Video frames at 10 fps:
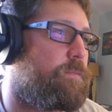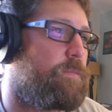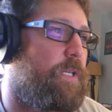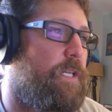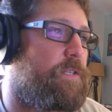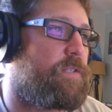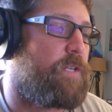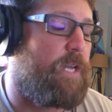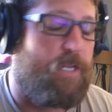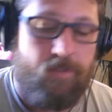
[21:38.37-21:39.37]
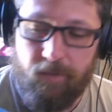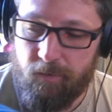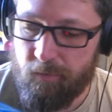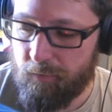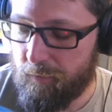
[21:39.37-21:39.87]
ESA
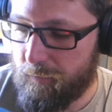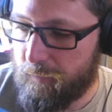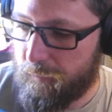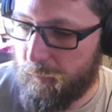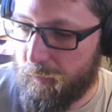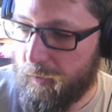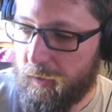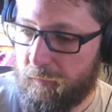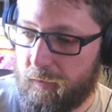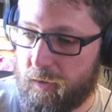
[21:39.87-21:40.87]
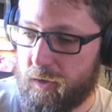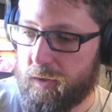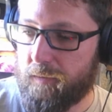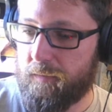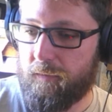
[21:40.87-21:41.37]
Central Florida
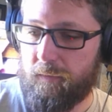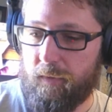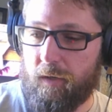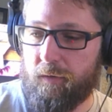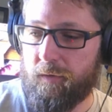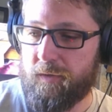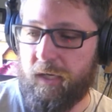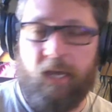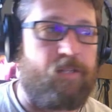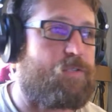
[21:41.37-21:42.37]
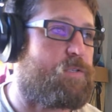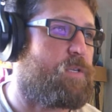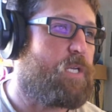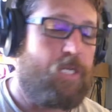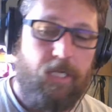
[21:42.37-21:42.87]
Division, all those cats,
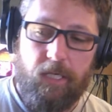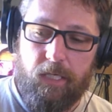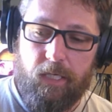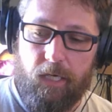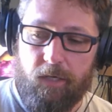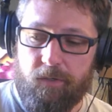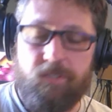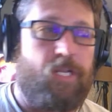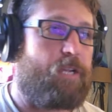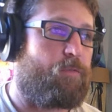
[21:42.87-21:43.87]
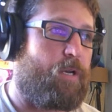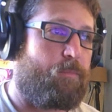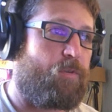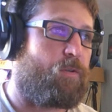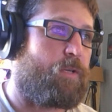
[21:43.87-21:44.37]
understand what I'm
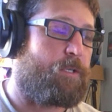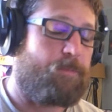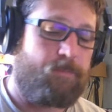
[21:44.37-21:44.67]
doing,